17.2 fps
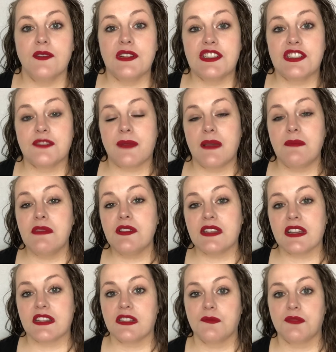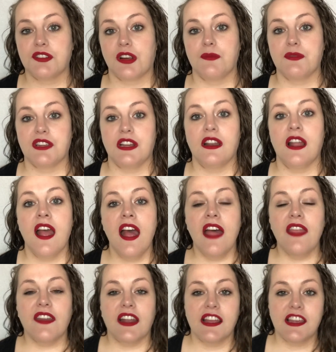which is my music subscription
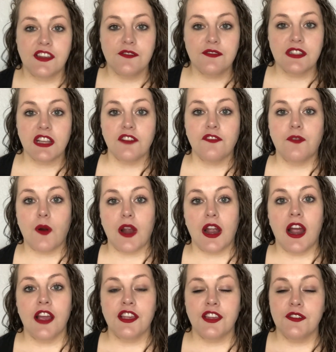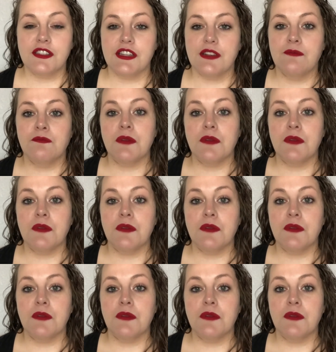that I use for YouTube.